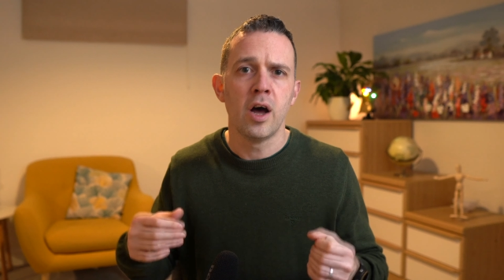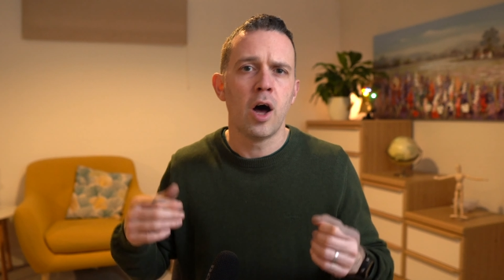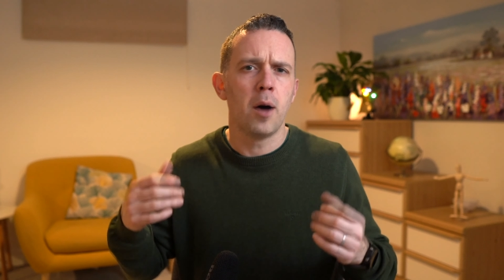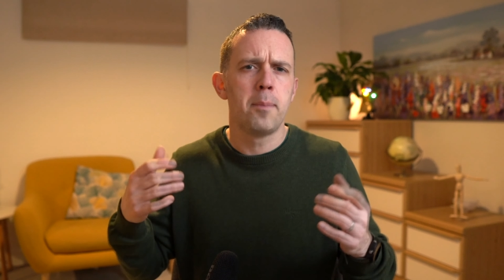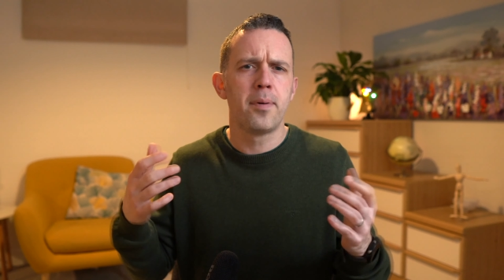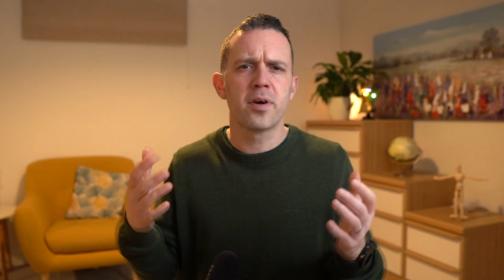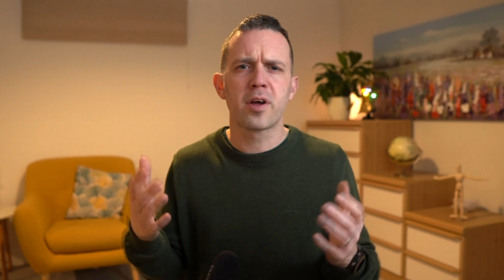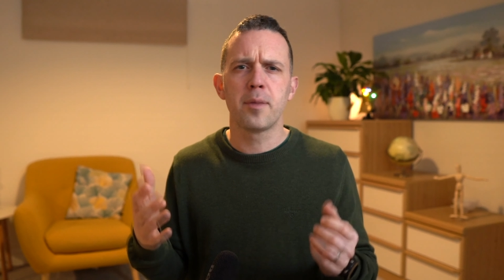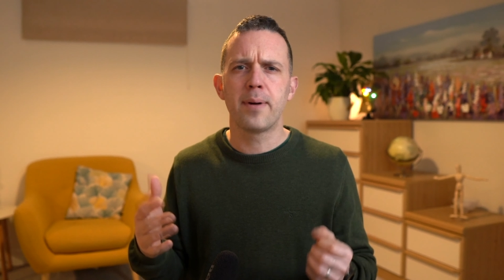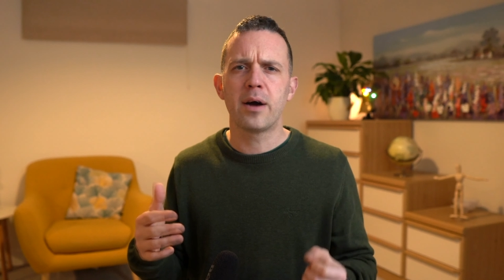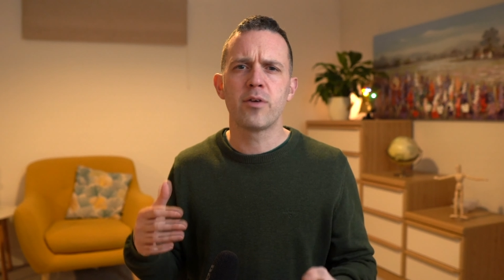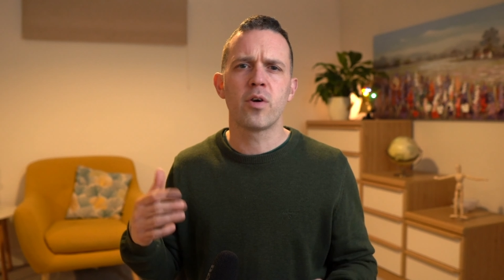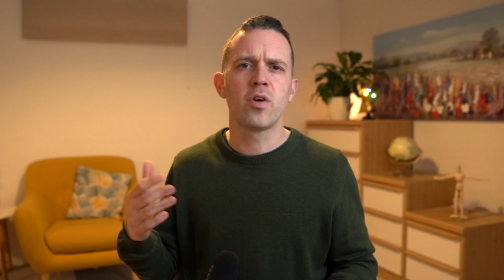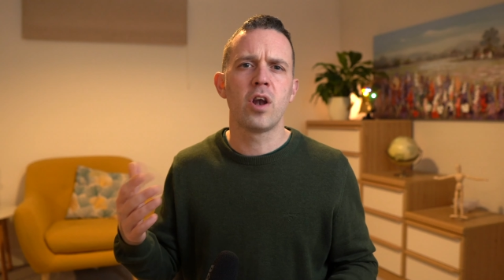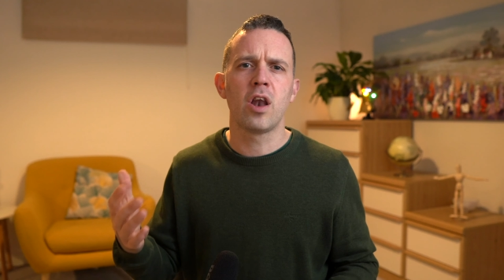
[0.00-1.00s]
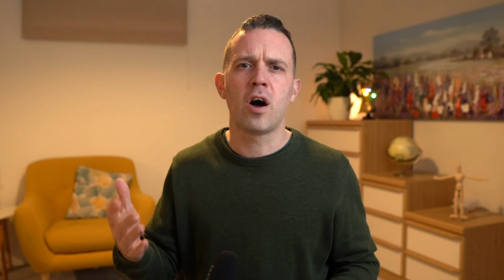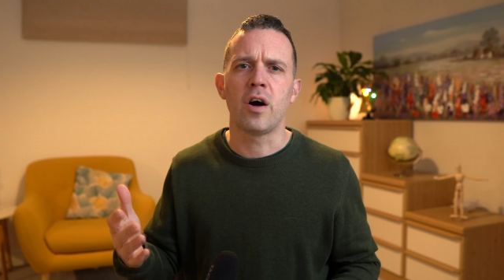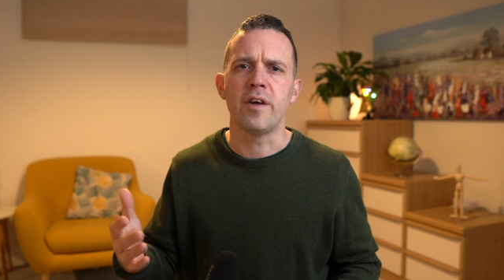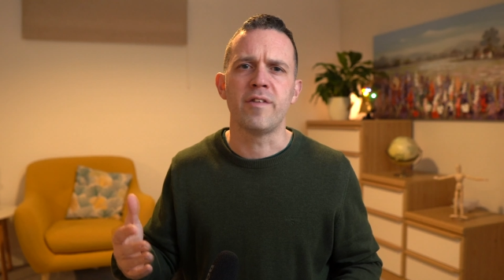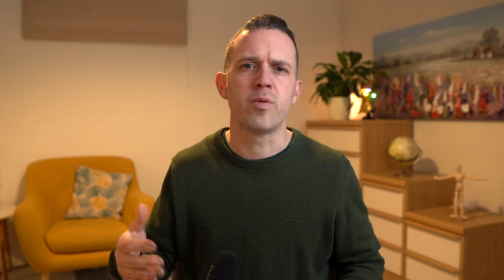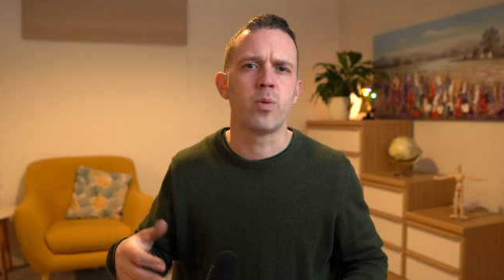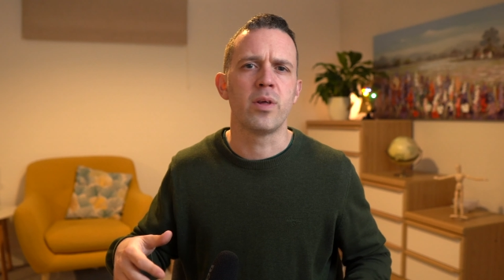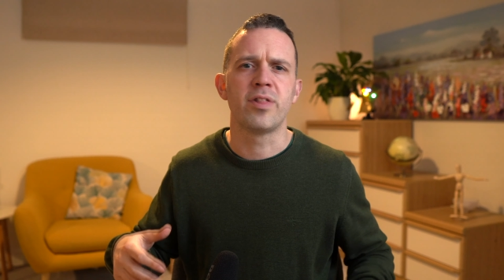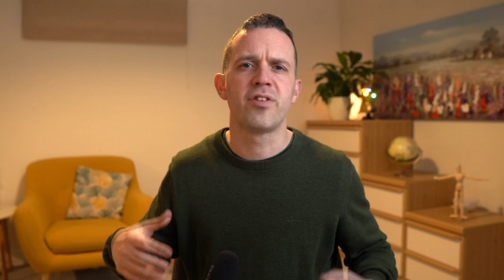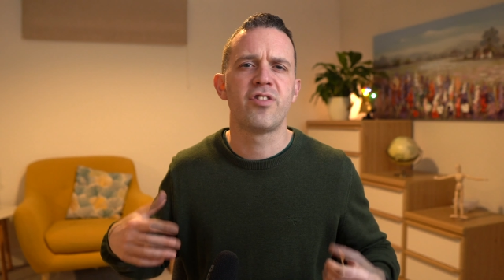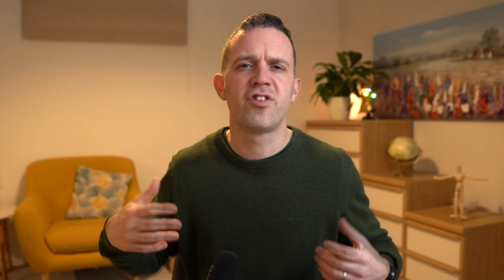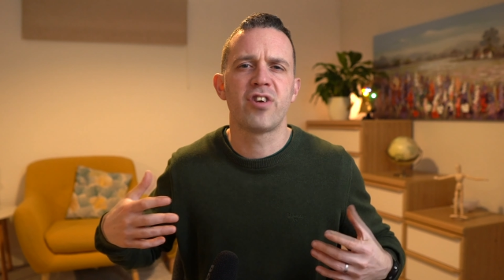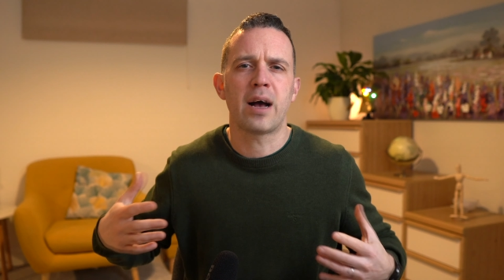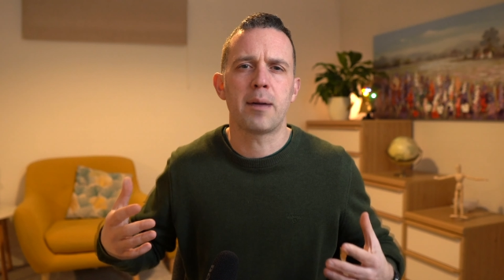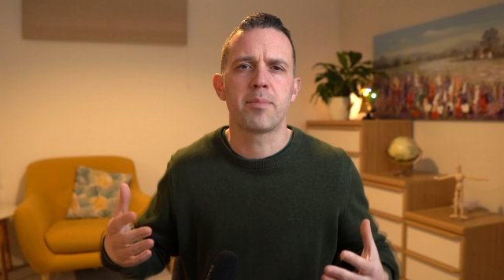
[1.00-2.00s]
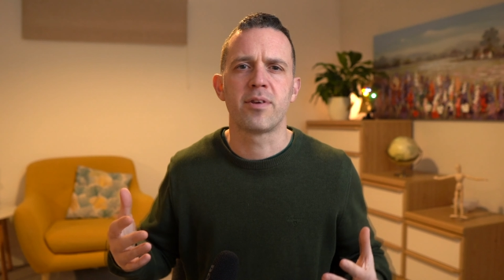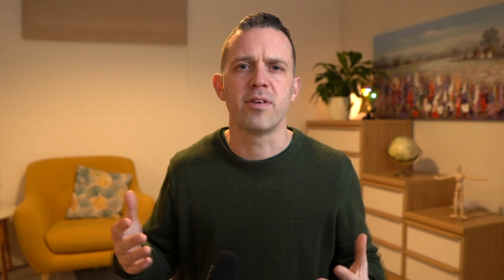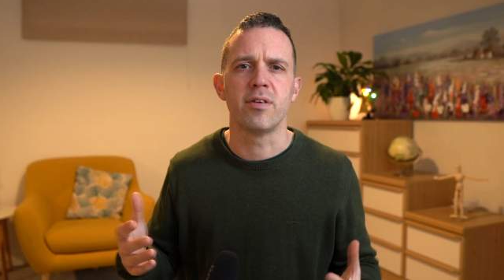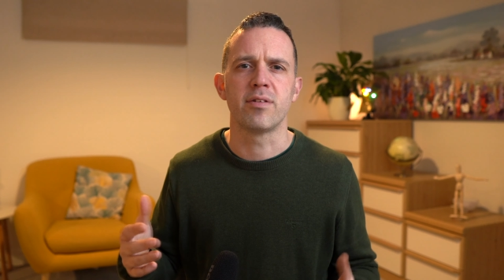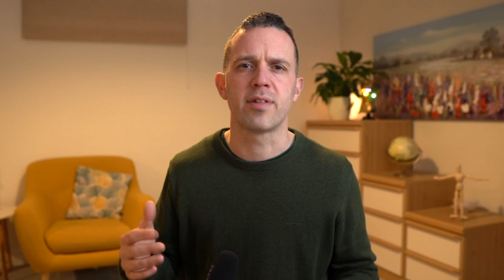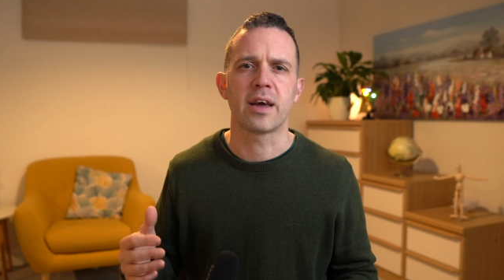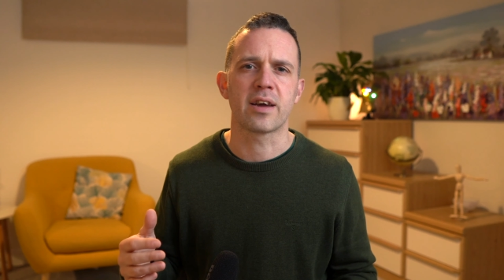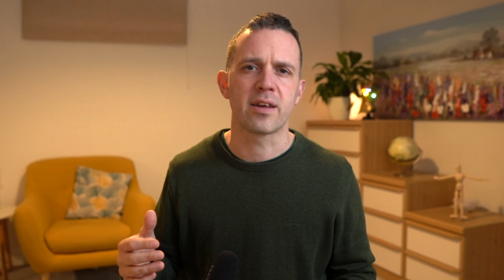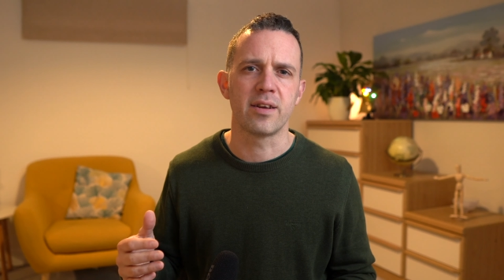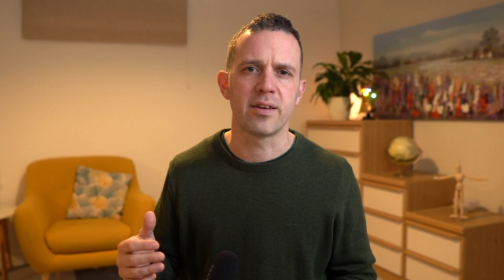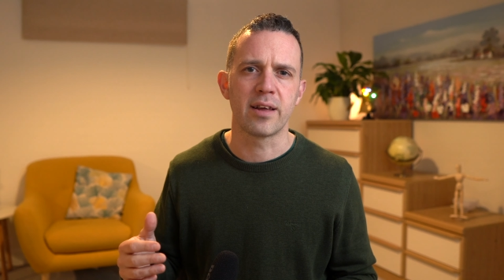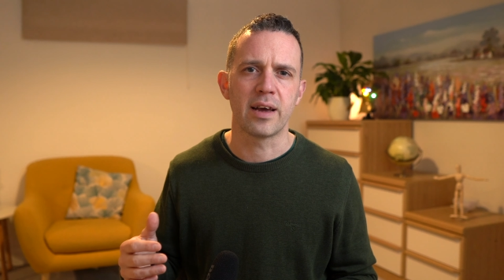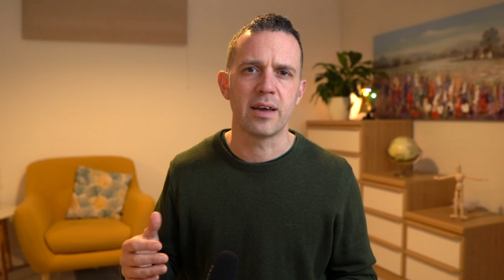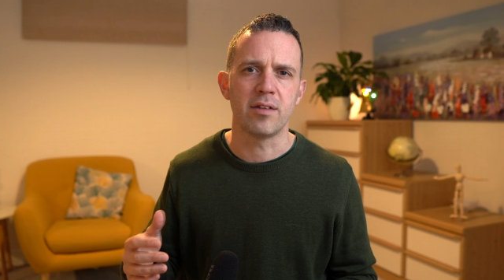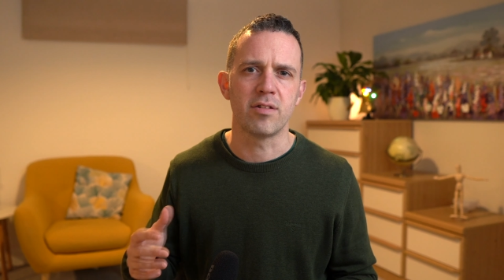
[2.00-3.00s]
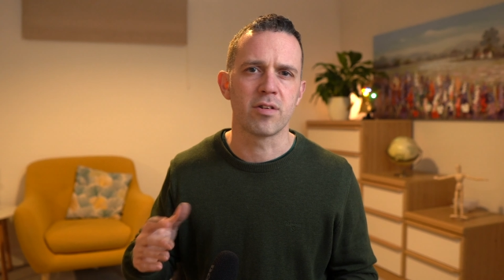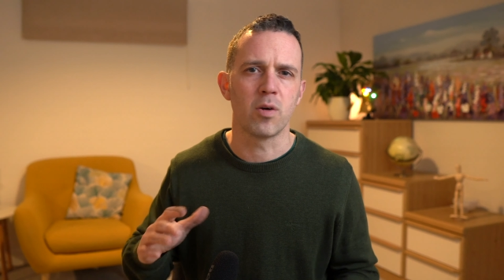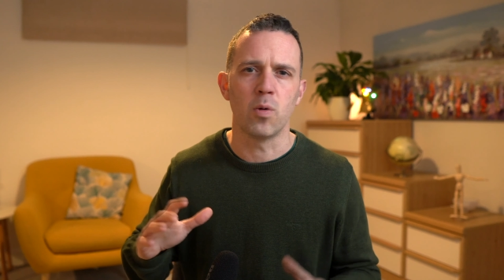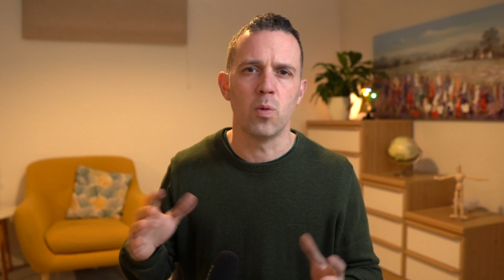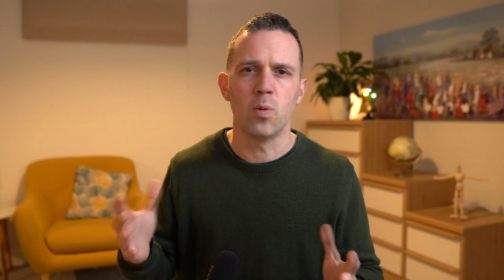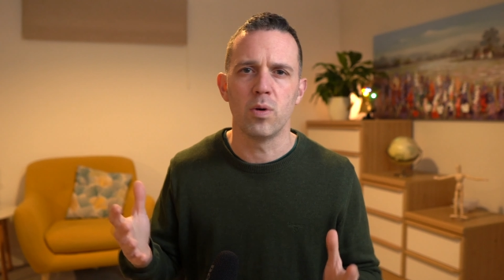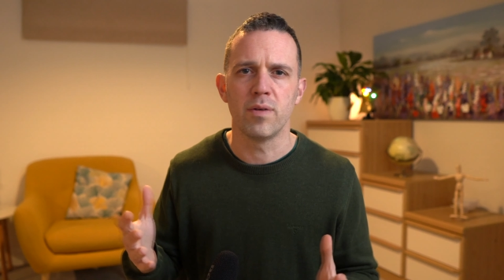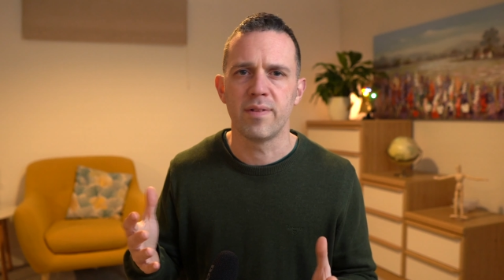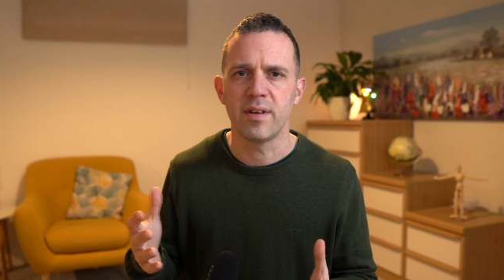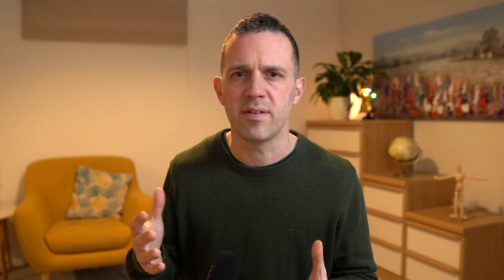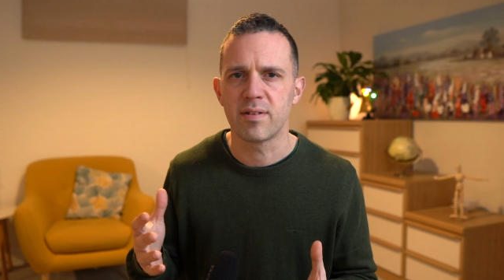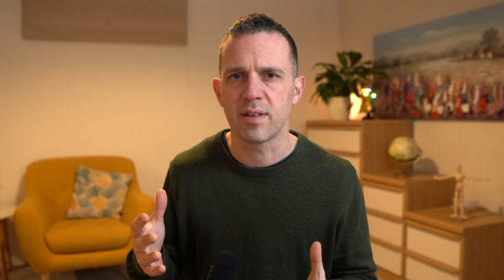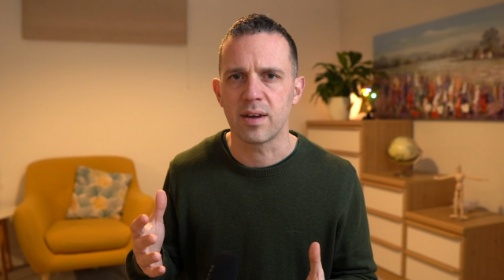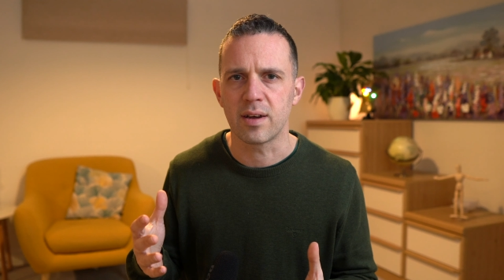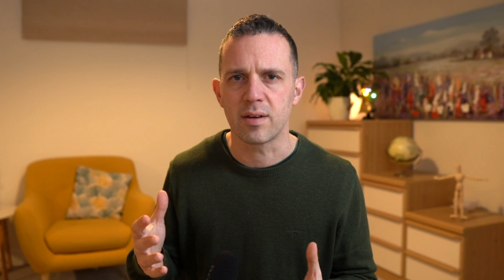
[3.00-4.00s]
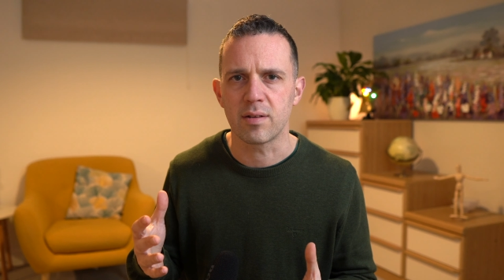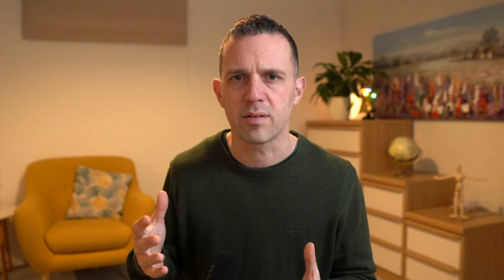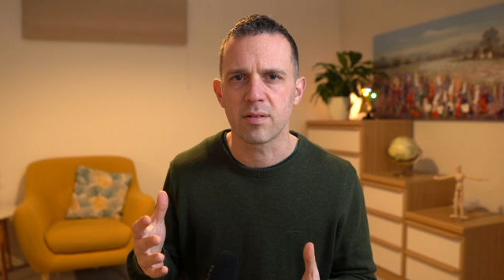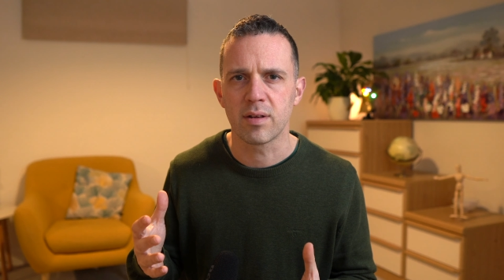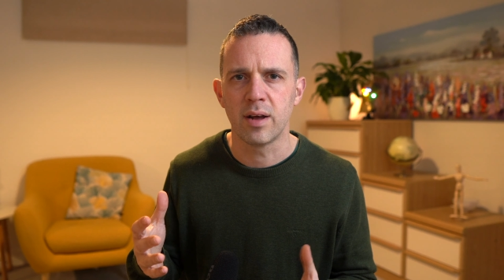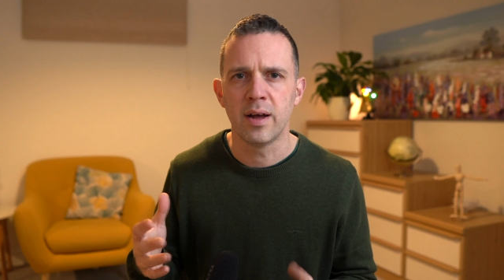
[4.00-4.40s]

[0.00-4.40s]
A book about your life with chapters that contains all of these things.